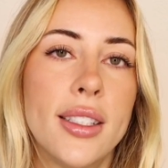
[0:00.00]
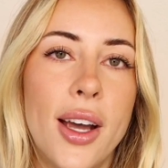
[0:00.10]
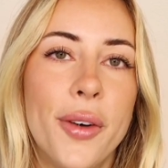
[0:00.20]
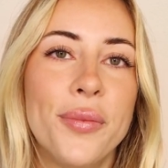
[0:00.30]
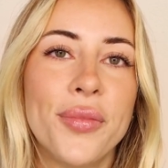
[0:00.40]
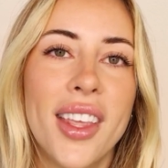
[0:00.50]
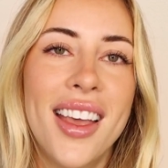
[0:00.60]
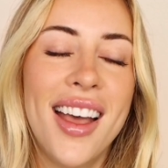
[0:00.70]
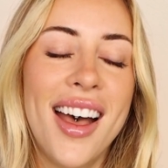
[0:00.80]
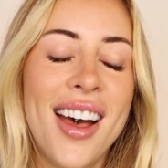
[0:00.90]
So
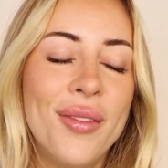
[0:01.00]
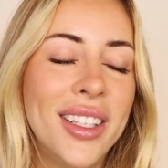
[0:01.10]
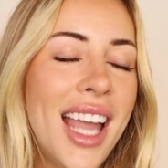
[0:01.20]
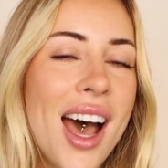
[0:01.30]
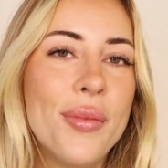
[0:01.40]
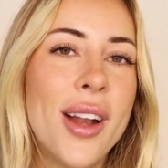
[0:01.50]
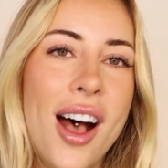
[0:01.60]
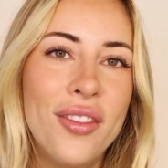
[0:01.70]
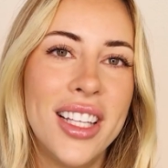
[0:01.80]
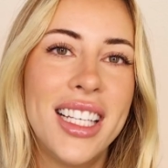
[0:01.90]
yeah, but
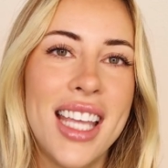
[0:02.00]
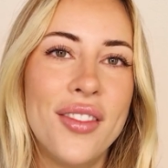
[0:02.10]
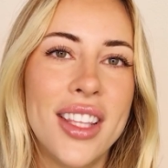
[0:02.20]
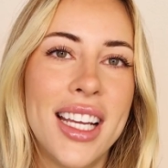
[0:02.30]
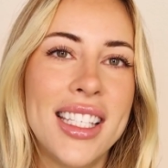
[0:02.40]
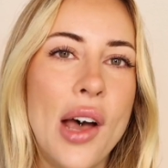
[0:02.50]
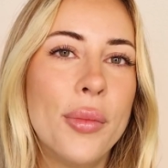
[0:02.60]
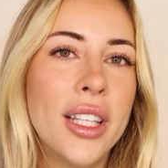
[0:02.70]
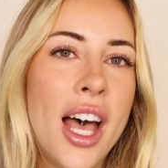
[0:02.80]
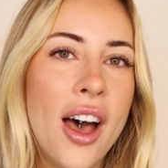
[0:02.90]
I'll have a link to everything
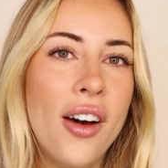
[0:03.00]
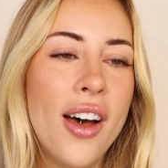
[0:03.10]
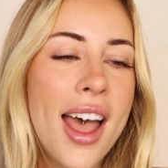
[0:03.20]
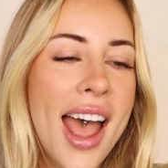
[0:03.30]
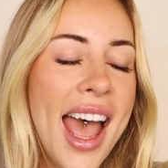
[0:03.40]
down below.